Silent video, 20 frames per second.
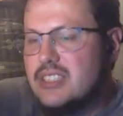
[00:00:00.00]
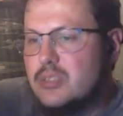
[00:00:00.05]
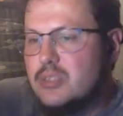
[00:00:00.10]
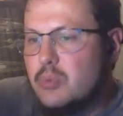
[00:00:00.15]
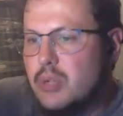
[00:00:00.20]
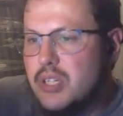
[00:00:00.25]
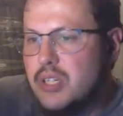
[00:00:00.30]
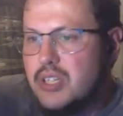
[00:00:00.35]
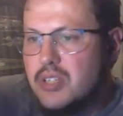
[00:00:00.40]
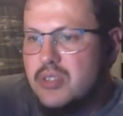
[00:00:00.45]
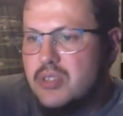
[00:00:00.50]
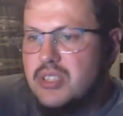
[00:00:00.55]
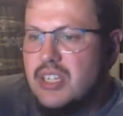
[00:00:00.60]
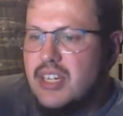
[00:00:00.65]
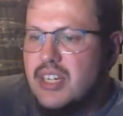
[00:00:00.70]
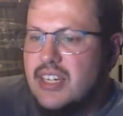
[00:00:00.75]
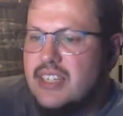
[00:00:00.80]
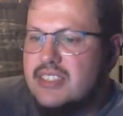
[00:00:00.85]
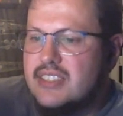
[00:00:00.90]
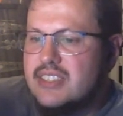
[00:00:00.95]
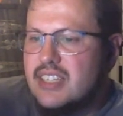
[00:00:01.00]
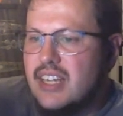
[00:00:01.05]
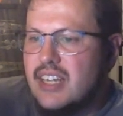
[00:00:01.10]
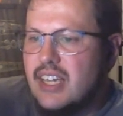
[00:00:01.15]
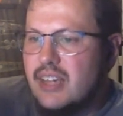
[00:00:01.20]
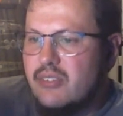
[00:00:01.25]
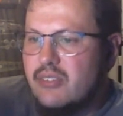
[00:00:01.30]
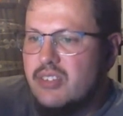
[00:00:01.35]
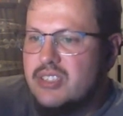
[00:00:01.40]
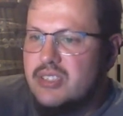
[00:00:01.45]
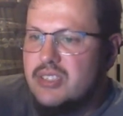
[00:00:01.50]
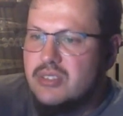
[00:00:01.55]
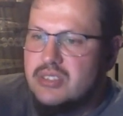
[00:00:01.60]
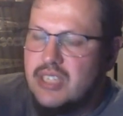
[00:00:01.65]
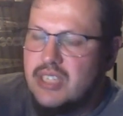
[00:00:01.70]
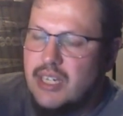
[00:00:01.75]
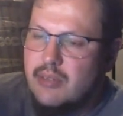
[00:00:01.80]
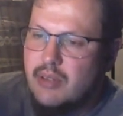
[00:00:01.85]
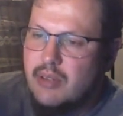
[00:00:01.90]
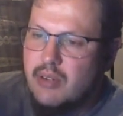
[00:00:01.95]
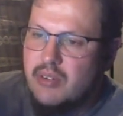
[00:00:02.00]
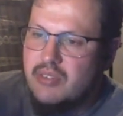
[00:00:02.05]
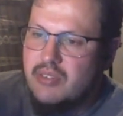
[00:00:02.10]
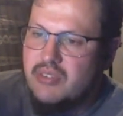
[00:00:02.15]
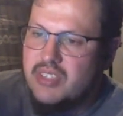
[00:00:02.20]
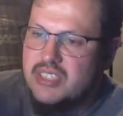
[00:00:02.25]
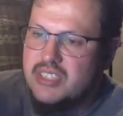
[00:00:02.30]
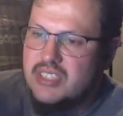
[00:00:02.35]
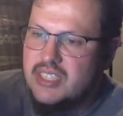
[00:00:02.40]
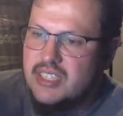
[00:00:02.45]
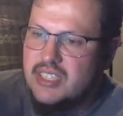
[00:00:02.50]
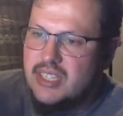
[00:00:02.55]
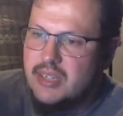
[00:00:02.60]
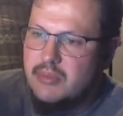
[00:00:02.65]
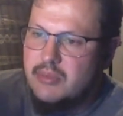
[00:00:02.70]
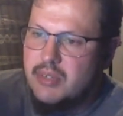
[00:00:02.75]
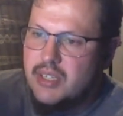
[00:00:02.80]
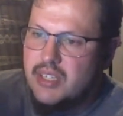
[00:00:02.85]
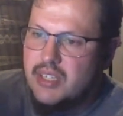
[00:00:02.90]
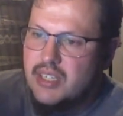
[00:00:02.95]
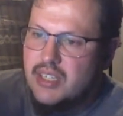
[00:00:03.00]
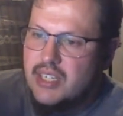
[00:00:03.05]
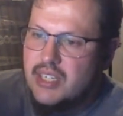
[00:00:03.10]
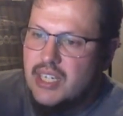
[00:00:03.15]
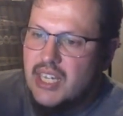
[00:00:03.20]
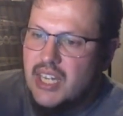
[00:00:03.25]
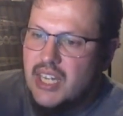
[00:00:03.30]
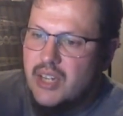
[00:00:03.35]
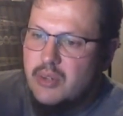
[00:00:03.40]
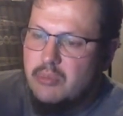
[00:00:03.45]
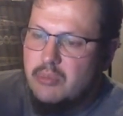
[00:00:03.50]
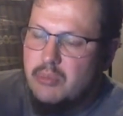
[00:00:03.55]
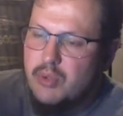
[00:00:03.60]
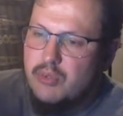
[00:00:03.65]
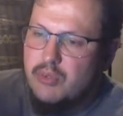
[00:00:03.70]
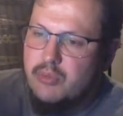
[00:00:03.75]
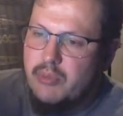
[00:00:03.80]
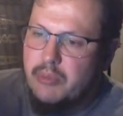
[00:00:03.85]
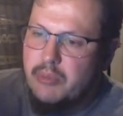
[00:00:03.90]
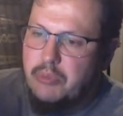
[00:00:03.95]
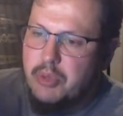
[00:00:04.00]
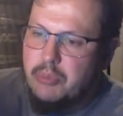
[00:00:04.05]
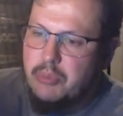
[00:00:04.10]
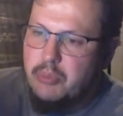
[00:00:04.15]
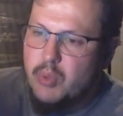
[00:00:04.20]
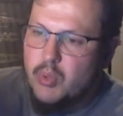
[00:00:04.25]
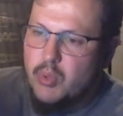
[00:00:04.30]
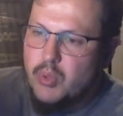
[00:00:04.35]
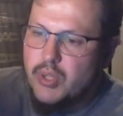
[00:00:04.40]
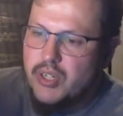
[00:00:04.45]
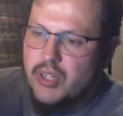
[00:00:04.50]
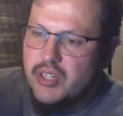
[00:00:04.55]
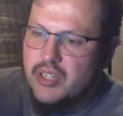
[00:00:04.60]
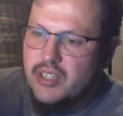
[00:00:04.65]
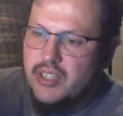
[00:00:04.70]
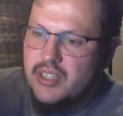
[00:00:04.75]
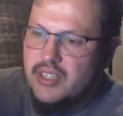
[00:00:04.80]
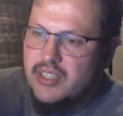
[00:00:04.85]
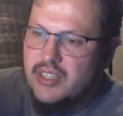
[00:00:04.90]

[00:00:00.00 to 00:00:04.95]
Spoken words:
He's one of those guys that every single time I revisited him, I would move him up the board.